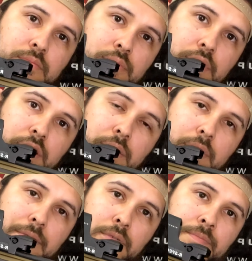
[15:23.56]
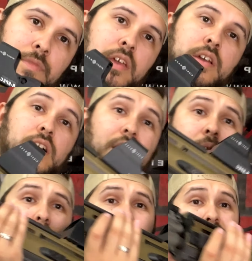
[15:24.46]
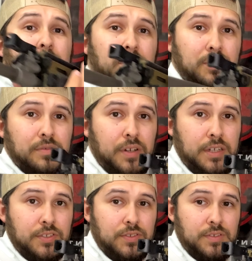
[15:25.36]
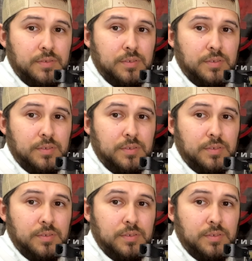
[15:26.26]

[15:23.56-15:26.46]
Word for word: Pretty neat rifle. Um, the muzzle device